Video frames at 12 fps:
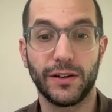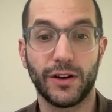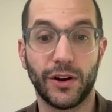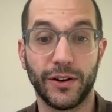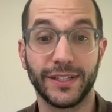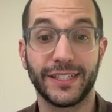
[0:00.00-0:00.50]

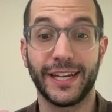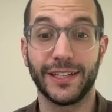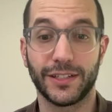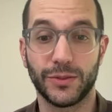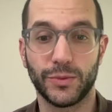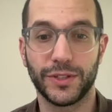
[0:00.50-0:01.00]
our
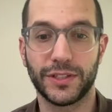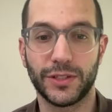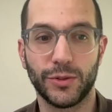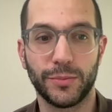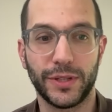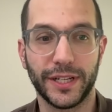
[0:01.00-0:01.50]
intent was
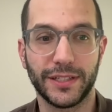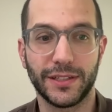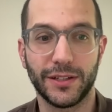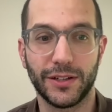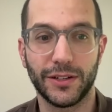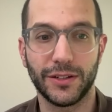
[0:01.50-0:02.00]
to replace
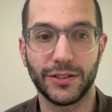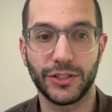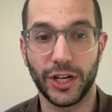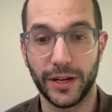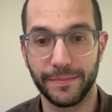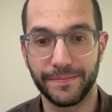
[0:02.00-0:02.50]
their
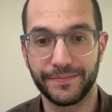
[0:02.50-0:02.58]
job.